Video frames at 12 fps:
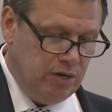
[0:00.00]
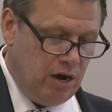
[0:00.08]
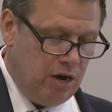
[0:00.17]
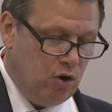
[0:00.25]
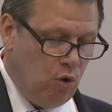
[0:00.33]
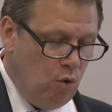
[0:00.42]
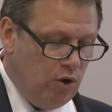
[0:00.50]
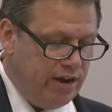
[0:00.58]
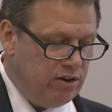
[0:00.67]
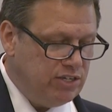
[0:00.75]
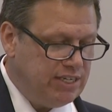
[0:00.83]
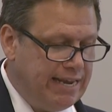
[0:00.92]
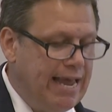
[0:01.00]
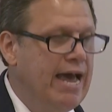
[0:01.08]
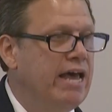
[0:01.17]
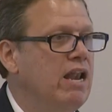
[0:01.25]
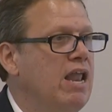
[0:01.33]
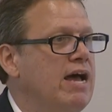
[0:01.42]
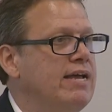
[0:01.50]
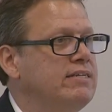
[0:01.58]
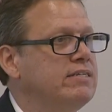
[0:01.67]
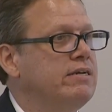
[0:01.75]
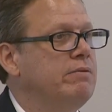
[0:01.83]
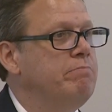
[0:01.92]
Our goal here is to catalyze
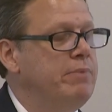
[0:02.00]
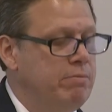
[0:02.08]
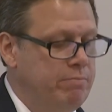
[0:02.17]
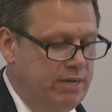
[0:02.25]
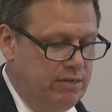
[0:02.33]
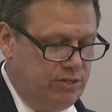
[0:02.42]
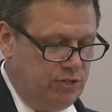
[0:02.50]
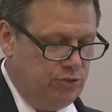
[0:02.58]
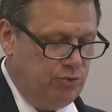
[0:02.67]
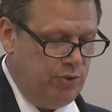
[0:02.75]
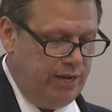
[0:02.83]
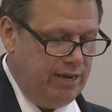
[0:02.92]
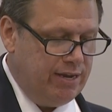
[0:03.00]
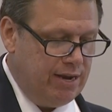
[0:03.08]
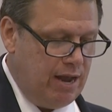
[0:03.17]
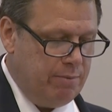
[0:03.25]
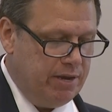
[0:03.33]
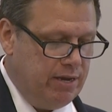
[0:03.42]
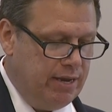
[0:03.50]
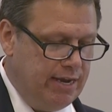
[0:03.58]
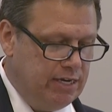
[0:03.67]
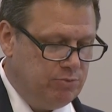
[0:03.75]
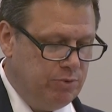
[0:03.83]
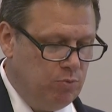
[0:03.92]
commitment to economic
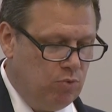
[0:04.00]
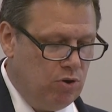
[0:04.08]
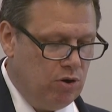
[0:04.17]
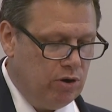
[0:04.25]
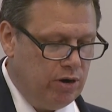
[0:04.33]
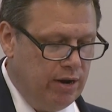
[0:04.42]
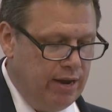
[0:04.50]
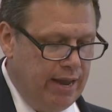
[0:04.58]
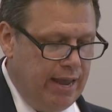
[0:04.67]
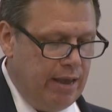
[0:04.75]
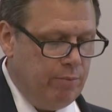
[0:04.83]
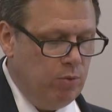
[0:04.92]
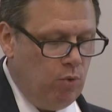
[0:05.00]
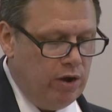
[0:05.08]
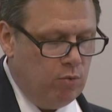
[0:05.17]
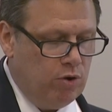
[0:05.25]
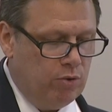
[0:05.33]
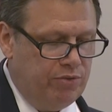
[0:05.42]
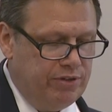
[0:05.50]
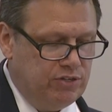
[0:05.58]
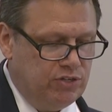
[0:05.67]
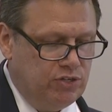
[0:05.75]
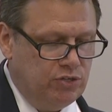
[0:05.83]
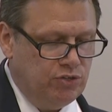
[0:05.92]
engagement work, and we want to work with
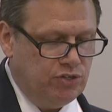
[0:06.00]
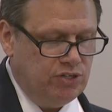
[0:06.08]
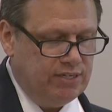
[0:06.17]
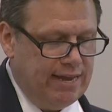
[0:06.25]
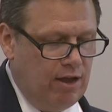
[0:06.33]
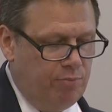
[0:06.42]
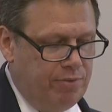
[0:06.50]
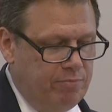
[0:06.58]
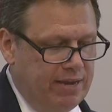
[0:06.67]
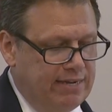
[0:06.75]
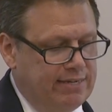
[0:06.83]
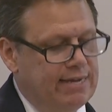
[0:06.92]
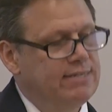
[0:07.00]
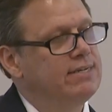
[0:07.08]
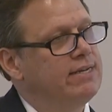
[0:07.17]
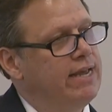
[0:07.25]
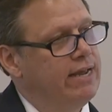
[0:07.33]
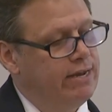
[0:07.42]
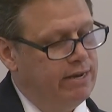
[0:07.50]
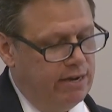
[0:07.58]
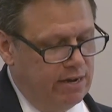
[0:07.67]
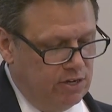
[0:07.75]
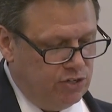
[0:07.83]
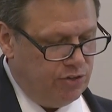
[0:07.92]
institutions to help them get designated
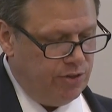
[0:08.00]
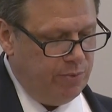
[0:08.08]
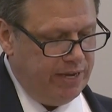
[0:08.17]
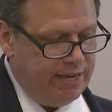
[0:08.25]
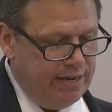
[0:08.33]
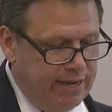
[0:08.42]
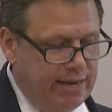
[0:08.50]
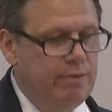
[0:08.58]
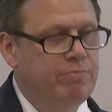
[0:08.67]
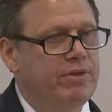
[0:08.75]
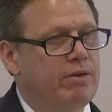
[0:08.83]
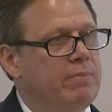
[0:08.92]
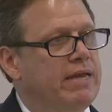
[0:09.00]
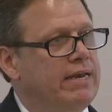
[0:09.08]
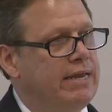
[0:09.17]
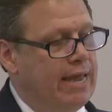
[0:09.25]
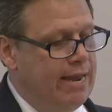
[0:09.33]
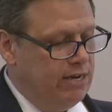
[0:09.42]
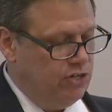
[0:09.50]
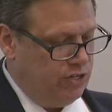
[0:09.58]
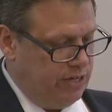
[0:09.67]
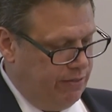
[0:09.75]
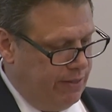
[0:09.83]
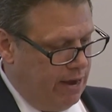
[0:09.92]
so that we can keep them engaged
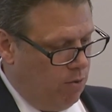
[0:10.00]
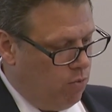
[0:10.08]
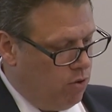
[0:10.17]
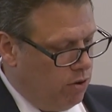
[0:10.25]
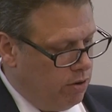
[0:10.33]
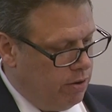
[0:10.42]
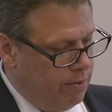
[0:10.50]
in that work.